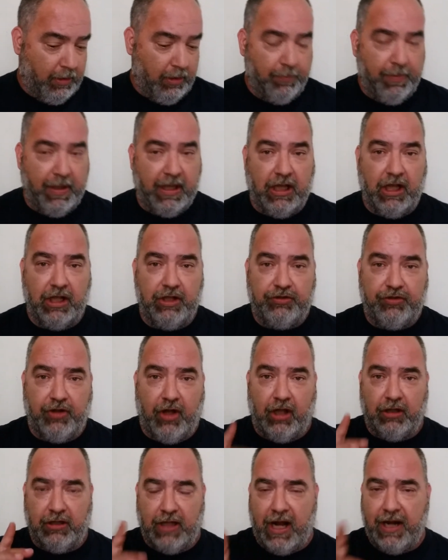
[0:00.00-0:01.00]
Because
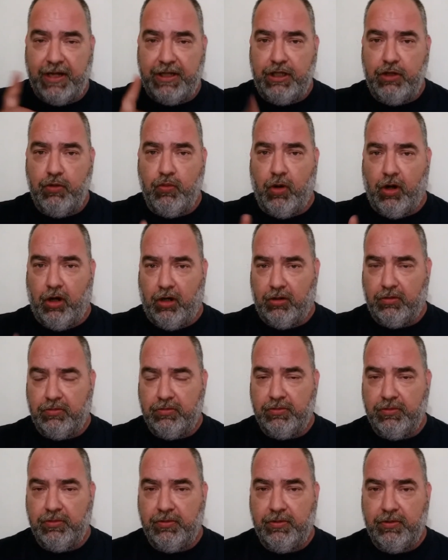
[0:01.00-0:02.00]
a lot of you all,
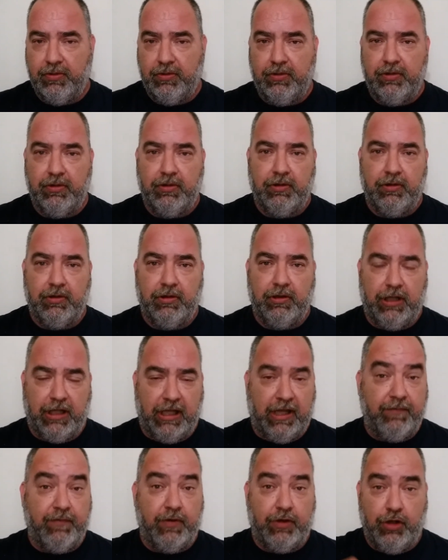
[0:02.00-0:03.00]

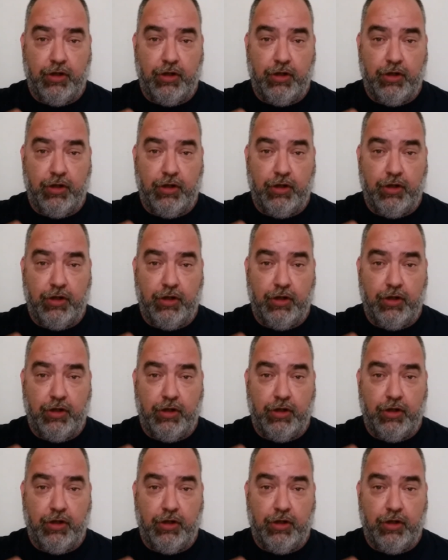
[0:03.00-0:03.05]
even